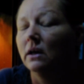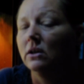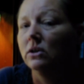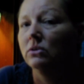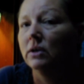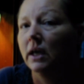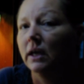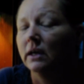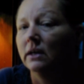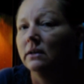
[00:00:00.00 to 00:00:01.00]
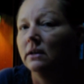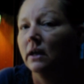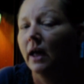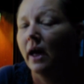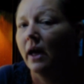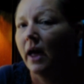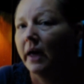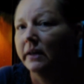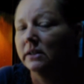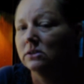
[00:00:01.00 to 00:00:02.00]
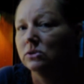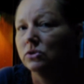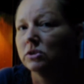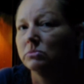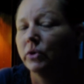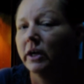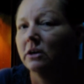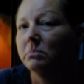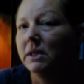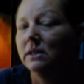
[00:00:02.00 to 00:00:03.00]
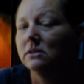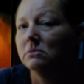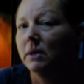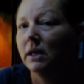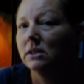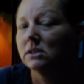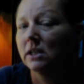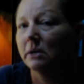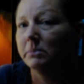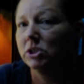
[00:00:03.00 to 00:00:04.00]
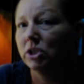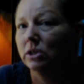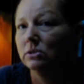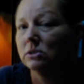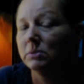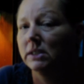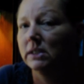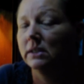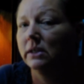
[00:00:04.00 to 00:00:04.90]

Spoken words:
You can add it to some ground meat to make sloppy joes with it.